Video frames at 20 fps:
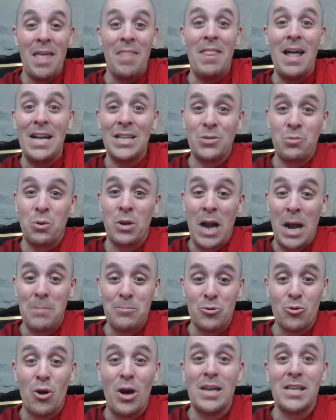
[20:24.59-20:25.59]
That's what
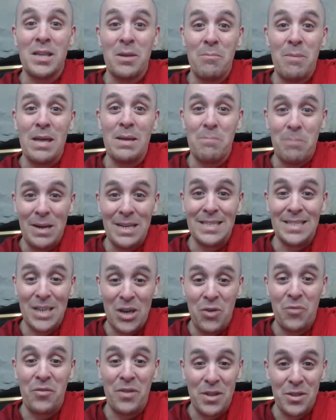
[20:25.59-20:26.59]
I'm trying to make
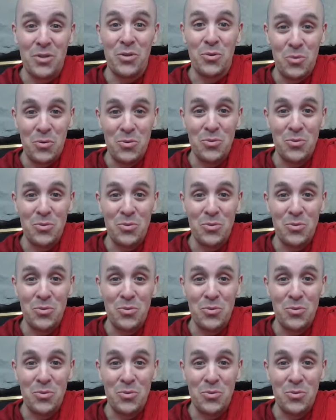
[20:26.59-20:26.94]
myself into.